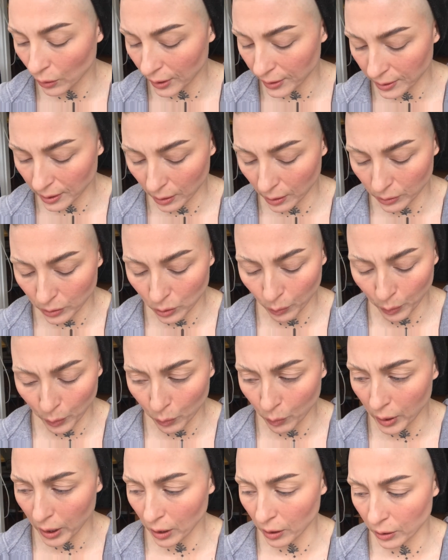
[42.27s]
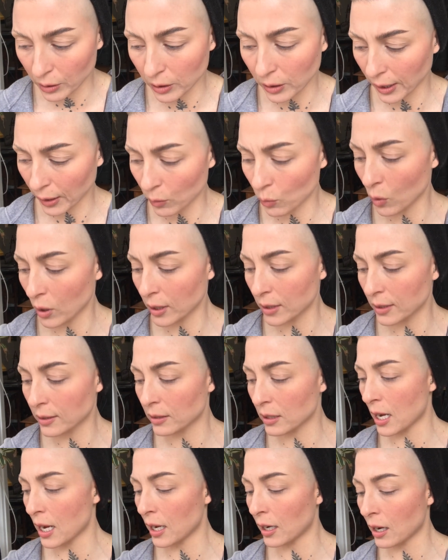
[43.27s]
that sounds super weird. You're like, what is
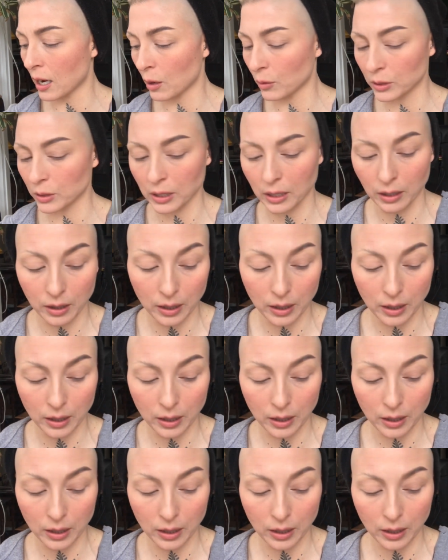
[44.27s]
that? How is that a